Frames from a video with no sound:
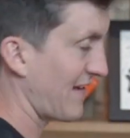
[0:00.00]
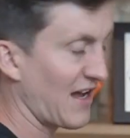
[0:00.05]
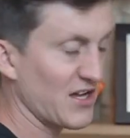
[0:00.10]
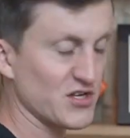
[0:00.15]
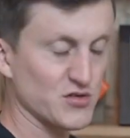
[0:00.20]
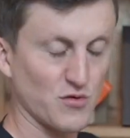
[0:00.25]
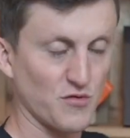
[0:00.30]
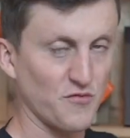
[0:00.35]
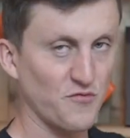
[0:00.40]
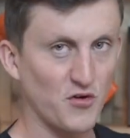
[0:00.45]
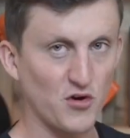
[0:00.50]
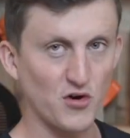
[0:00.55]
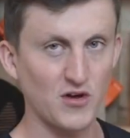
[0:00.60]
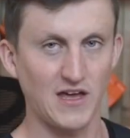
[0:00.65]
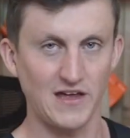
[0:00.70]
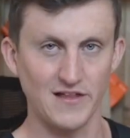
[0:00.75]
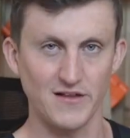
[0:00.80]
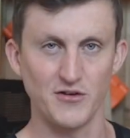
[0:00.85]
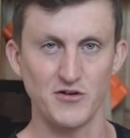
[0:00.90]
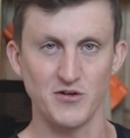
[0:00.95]
casual 4
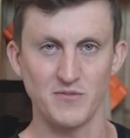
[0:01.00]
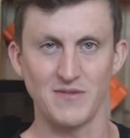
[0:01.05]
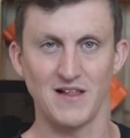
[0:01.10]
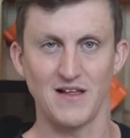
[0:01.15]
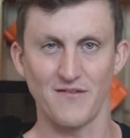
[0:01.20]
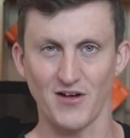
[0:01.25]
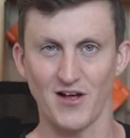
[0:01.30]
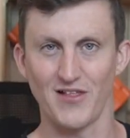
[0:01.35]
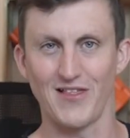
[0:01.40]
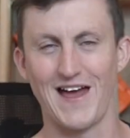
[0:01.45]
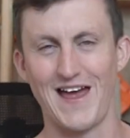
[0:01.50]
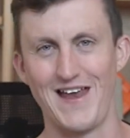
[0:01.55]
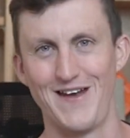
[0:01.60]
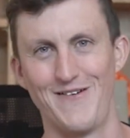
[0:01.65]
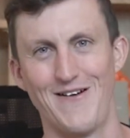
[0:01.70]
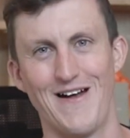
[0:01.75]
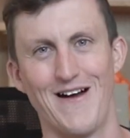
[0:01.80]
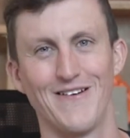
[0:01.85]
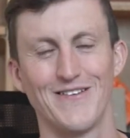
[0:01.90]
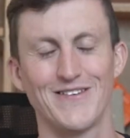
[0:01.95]
kilo dumbbell I've got lying
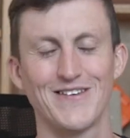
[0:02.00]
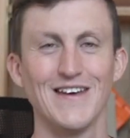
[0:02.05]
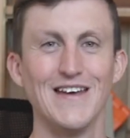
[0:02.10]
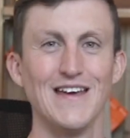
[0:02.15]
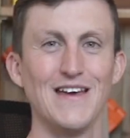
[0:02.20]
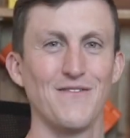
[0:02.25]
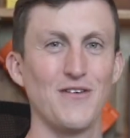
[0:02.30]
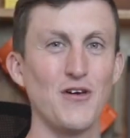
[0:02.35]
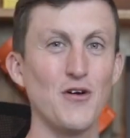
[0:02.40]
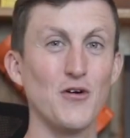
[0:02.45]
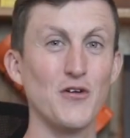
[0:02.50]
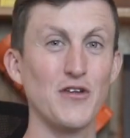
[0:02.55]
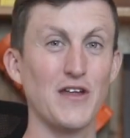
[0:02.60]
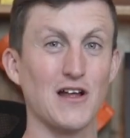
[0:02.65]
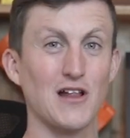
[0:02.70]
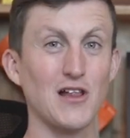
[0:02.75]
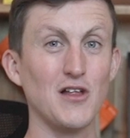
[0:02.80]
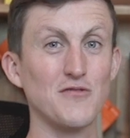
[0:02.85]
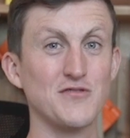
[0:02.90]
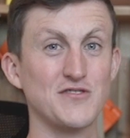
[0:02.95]
around. If you hold it
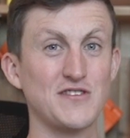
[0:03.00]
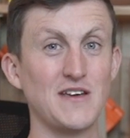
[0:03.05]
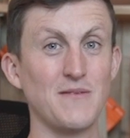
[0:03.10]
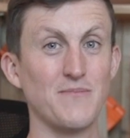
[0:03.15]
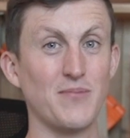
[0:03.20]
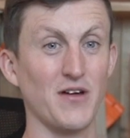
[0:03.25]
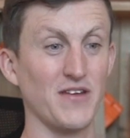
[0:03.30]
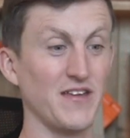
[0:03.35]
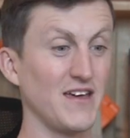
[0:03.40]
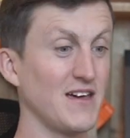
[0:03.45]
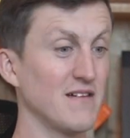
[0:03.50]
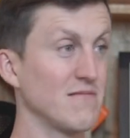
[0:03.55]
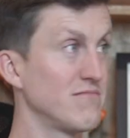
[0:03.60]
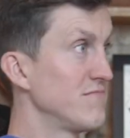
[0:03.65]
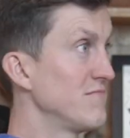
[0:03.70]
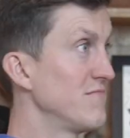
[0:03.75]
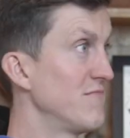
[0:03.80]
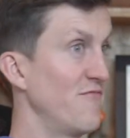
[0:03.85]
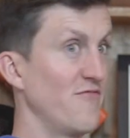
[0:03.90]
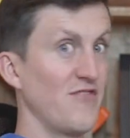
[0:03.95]
close to your body,
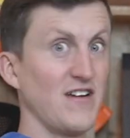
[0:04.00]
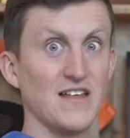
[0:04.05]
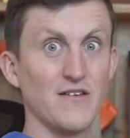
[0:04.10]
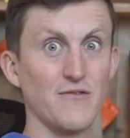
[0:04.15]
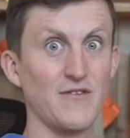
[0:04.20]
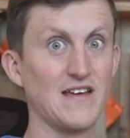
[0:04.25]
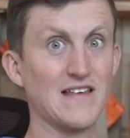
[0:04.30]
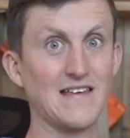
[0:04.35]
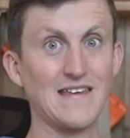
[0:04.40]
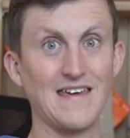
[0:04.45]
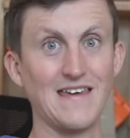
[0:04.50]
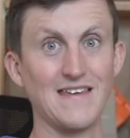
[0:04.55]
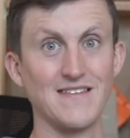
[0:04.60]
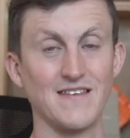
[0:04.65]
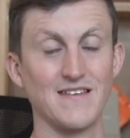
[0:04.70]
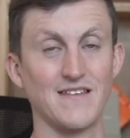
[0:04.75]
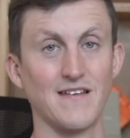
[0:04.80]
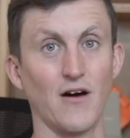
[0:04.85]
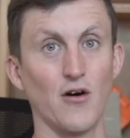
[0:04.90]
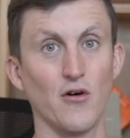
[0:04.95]
really
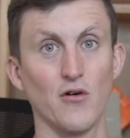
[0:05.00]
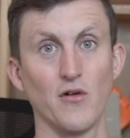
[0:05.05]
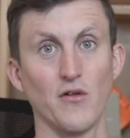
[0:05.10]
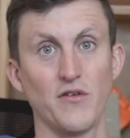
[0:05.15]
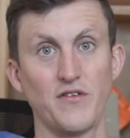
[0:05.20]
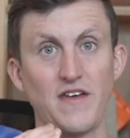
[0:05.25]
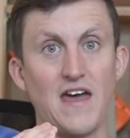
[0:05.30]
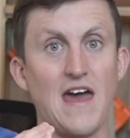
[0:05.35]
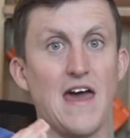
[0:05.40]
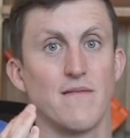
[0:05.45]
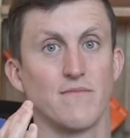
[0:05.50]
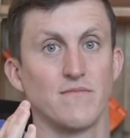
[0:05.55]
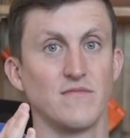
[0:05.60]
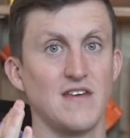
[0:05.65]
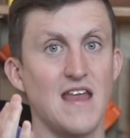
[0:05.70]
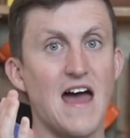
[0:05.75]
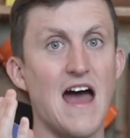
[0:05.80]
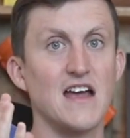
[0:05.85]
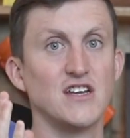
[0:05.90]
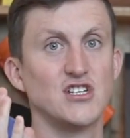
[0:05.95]
easy to hold, yeah,
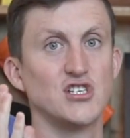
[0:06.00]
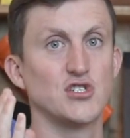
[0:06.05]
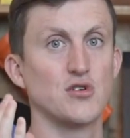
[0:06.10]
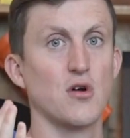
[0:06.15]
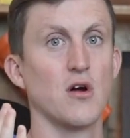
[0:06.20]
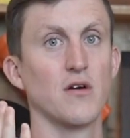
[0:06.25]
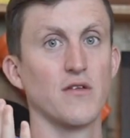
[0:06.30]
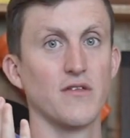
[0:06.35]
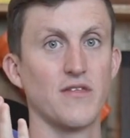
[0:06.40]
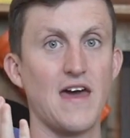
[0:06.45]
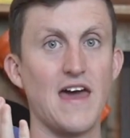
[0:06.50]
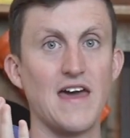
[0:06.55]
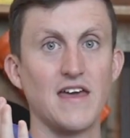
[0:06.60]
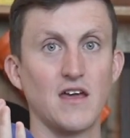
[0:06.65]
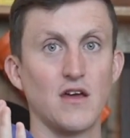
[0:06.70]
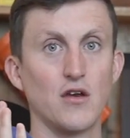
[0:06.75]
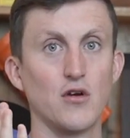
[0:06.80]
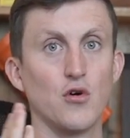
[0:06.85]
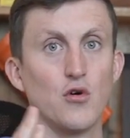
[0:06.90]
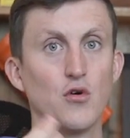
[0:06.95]
nice strong there, you
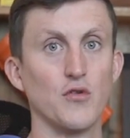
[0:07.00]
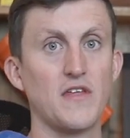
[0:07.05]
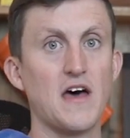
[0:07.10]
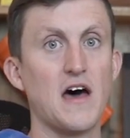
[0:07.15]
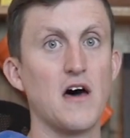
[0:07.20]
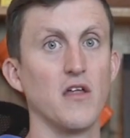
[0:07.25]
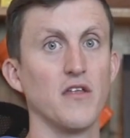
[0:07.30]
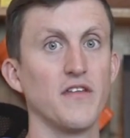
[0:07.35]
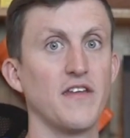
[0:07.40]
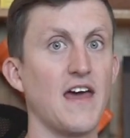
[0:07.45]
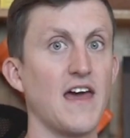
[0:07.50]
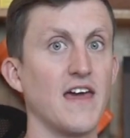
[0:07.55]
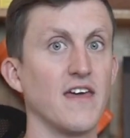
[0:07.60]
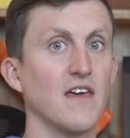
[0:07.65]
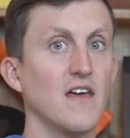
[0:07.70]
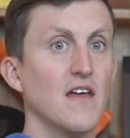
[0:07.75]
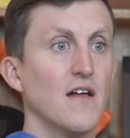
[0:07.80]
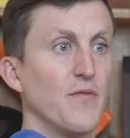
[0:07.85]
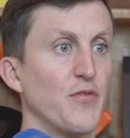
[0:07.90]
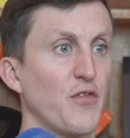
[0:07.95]
can hold that all day.
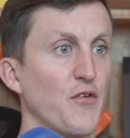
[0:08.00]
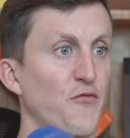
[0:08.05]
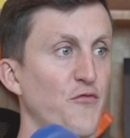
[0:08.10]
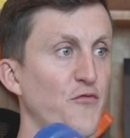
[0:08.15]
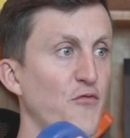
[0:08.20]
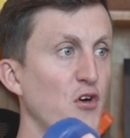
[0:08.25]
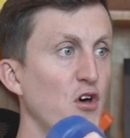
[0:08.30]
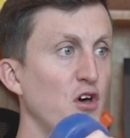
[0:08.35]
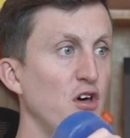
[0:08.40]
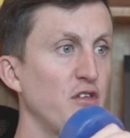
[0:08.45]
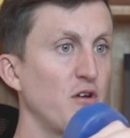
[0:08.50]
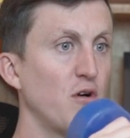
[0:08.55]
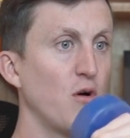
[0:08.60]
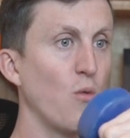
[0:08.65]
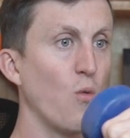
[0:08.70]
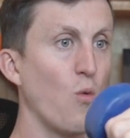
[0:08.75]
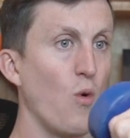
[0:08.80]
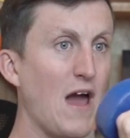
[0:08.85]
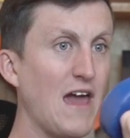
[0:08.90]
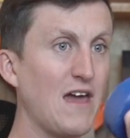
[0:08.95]
The further
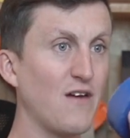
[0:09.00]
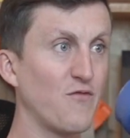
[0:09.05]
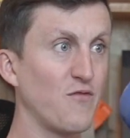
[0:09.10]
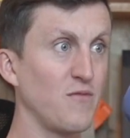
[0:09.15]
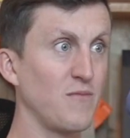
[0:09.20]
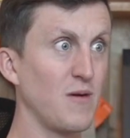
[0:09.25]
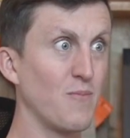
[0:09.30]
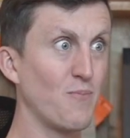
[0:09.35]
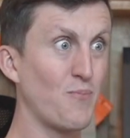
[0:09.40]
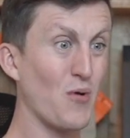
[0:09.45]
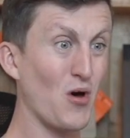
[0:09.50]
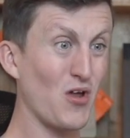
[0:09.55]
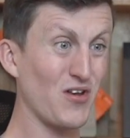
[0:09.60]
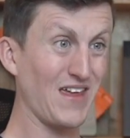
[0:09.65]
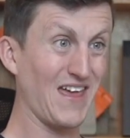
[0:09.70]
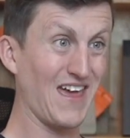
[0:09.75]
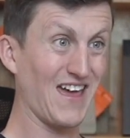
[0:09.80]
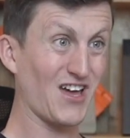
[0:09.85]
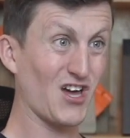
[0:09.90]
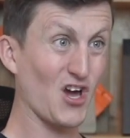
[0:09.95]
away from your
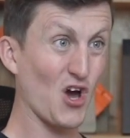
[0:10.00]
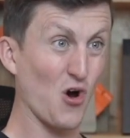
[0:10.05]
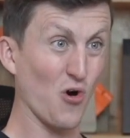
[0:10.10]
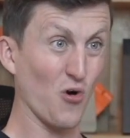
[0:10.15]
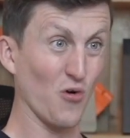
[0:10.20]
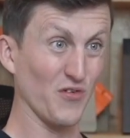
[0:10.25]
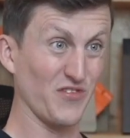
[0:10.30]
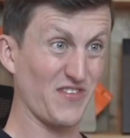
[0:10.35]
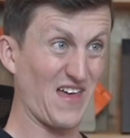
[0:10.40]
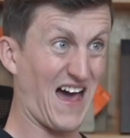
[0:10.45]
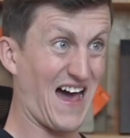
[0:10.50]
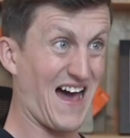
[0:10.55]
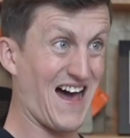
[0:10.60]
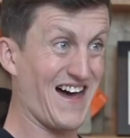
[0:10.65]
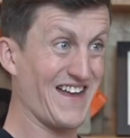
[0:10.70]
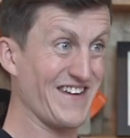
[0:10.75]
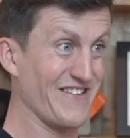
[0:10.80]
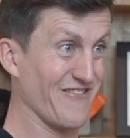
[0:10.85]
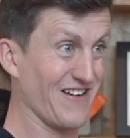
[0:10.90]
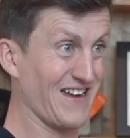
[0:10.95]
body it goes, the
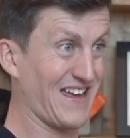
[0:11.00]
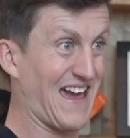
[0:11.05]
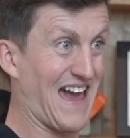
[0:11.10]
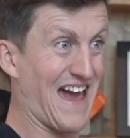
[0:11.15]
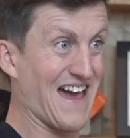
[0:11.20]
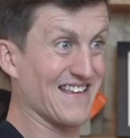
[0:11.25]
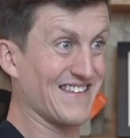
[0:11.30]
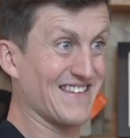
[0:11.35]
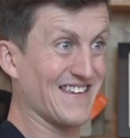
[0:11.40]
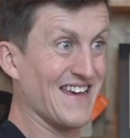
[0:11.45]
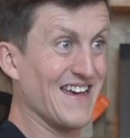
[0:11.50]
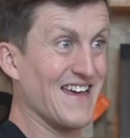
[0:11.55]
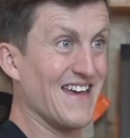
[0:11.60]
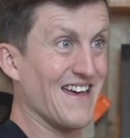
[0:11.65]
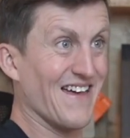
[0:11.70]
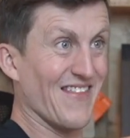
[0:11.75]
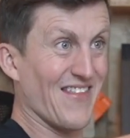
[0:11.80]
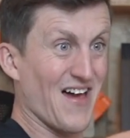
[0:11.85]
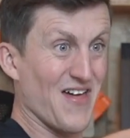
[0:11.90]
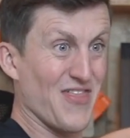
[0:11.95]
harder it gets.
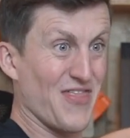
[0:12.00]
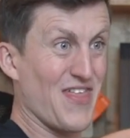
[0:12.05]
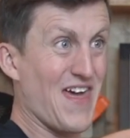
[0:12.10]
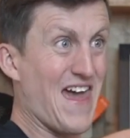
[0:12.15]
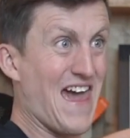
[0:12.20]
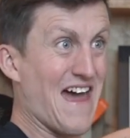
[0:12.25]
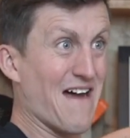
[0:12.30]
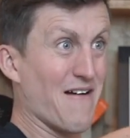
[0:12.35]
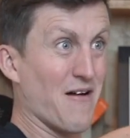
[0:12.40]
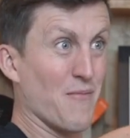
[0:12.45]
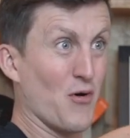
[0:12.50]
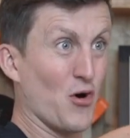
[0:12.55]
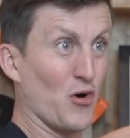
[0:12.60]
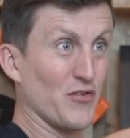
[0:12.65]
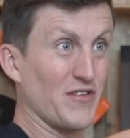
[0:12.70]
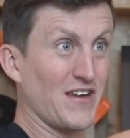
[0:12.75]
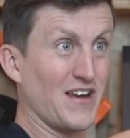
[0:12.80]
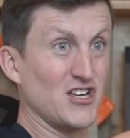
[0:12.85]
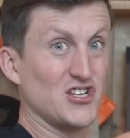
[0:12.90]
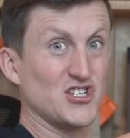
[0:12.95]
And like there, I'm
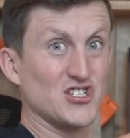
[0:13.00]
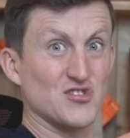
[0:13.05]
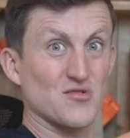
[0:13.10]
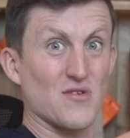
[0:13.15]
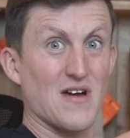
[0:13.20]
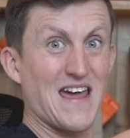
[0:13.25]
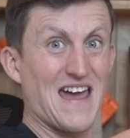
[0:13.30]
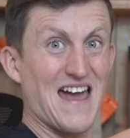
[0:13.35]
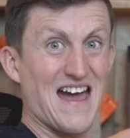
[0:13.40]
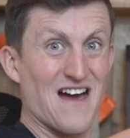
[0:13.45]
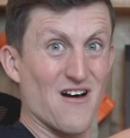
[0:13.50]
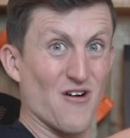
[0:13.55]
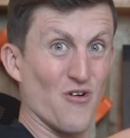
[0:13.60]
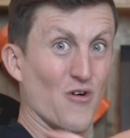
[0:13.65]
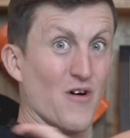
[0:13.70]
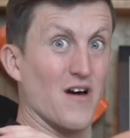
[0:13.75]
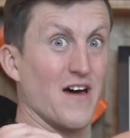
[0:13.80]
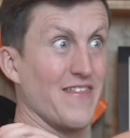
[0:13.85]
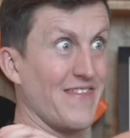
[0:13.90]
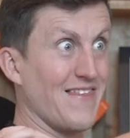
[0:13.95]
holding it straight
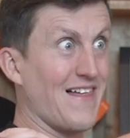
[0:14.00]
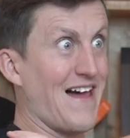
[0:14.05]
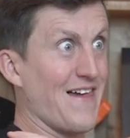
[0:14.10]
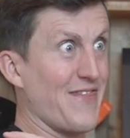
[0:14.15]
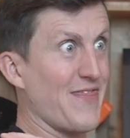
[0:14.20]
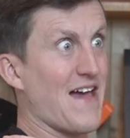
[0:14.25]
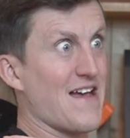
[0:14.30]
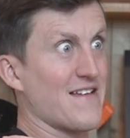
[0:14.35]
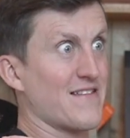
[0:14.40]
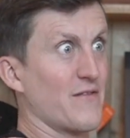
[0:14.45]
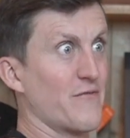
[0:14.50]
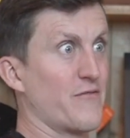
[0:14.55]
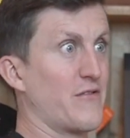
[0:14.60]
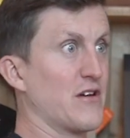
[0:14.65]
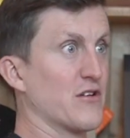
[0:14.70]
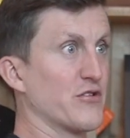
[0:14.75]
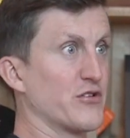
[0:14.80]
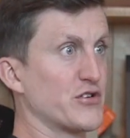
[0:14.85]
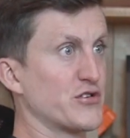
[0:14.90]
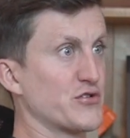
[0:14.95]
out, and like that's a
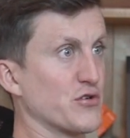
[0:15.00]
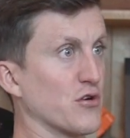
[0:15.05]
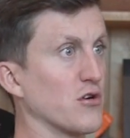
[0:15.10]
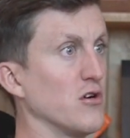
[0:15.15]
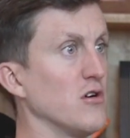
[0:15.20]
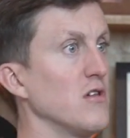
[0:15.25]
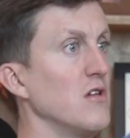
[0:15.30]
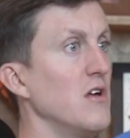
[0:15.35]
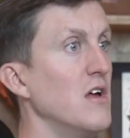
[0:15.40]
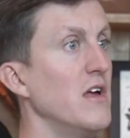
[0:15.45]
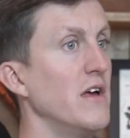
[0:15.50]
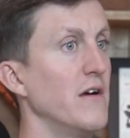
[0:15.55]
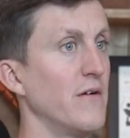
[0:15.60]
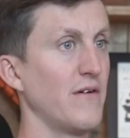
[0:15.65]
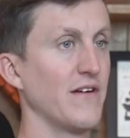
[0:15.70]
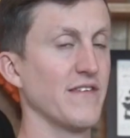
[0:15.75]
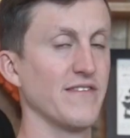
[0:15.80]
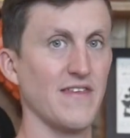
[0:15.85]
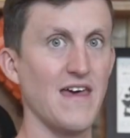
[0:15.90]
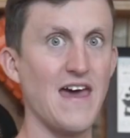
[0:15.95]
real struggle,
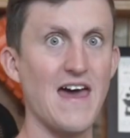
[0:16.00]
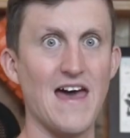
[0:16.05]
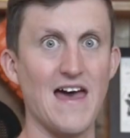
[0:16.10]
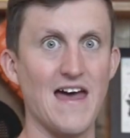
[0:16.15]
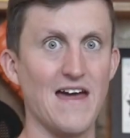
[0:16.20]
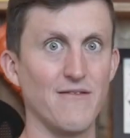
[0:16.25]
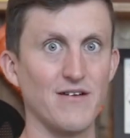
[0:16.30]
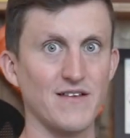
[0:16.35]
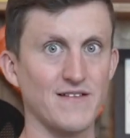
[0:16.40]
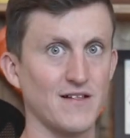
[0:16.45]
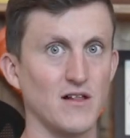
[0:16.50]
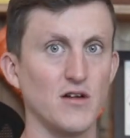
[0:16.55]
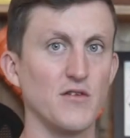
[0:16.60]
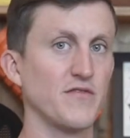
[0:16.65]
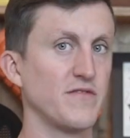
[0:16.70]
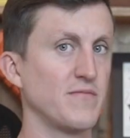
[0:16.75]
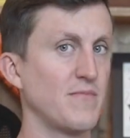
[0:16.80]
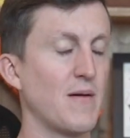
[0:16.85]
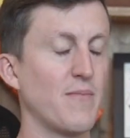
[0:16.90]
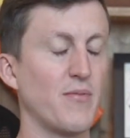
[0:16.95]
whereas there, it's
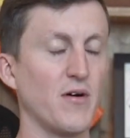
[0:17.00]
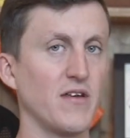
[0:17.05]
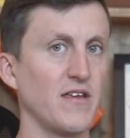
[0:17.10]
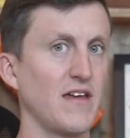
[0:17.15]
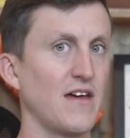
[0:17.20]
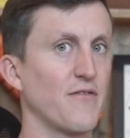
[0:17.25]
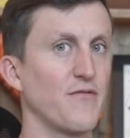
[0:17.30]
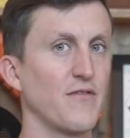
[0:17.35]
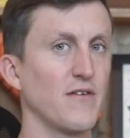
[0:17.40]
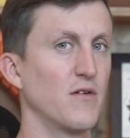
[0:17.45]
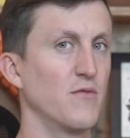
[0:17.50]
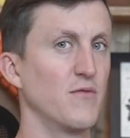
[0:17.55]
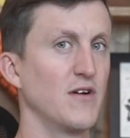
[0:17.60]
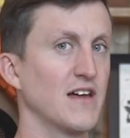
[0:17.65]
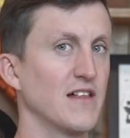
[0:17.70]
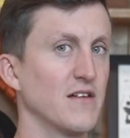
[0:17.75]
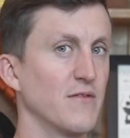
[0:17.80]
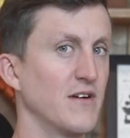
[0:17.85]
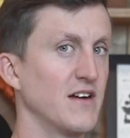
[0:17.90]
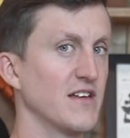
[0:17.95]
close to my body, I feel
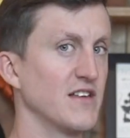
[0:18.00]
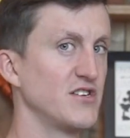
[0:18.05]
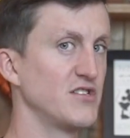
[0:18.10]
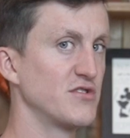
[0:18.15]
really